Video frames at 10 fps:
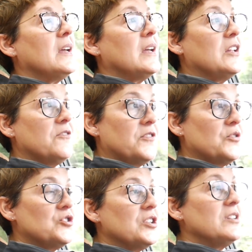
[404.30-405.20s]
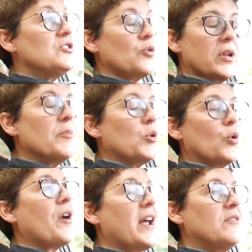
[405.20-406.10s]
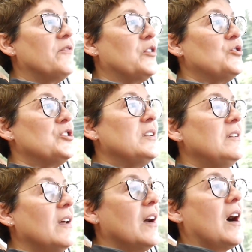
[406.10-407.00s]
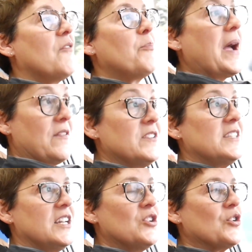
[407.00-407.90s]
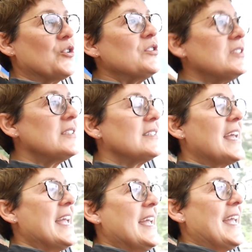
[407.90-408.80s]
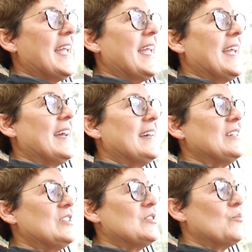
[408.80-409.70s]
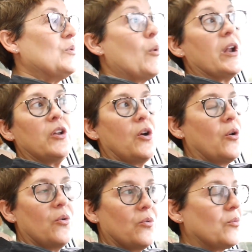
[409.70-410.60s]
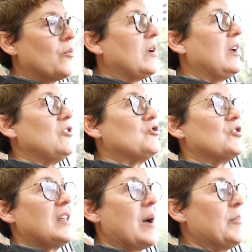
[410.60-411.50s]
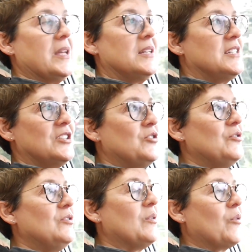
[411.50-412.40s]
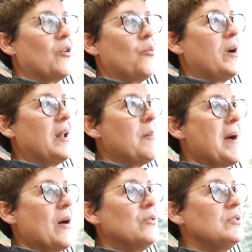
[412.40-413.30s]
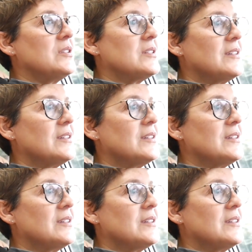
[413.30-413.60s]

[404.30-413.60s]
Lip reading: infusion, sodium chloride infusion by a visiting nurse, and we want to know, should that be continued or what amount?